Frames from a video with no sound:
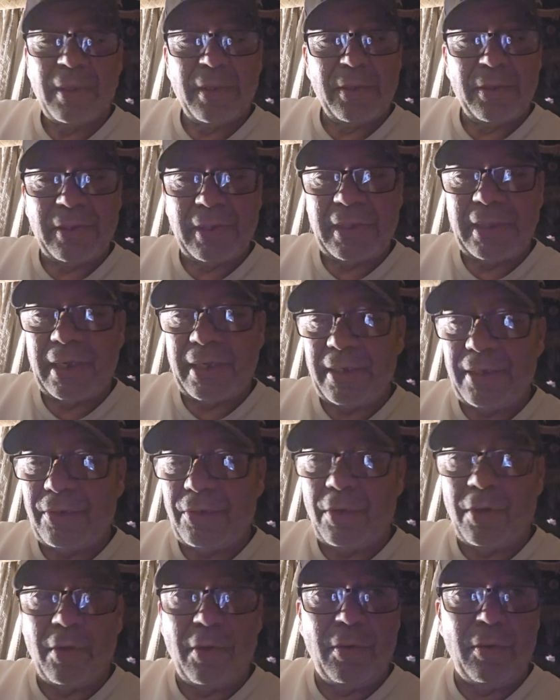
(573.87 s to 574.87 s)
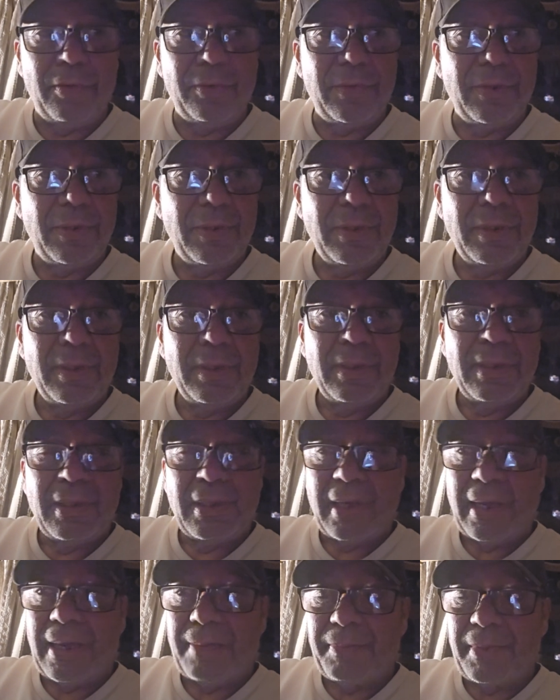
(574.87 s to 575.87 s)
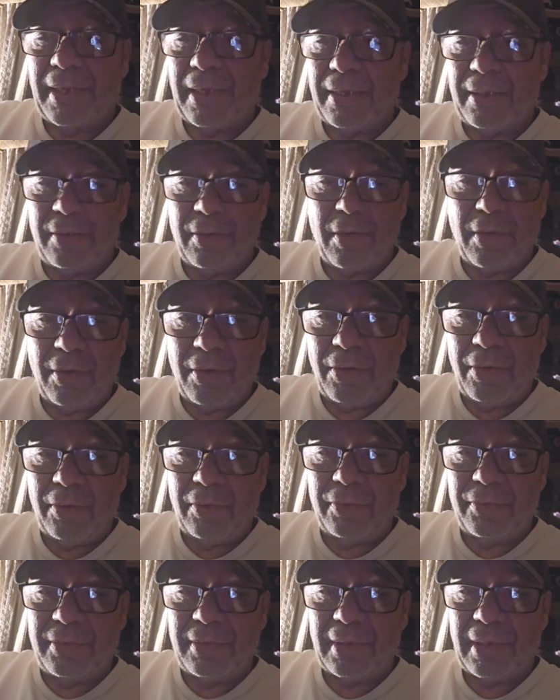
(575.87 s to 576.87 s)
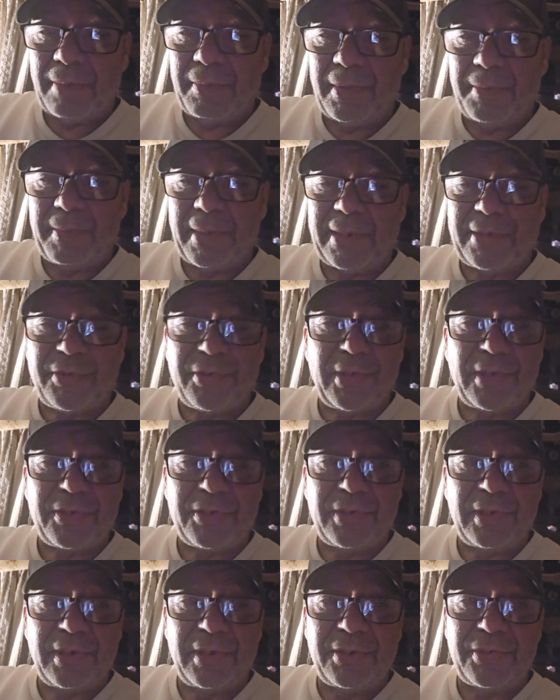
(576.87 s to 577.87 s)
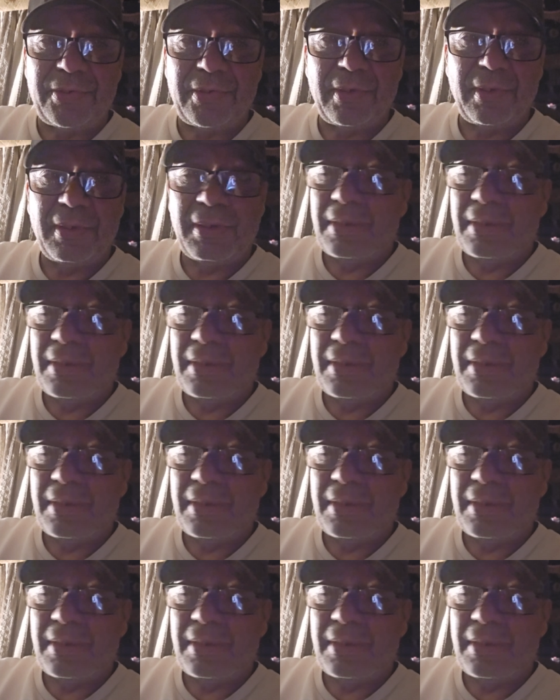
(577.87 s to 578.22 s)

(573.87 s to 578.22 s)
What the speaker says: You're getting old. I'm getting old. I'm in my 60s.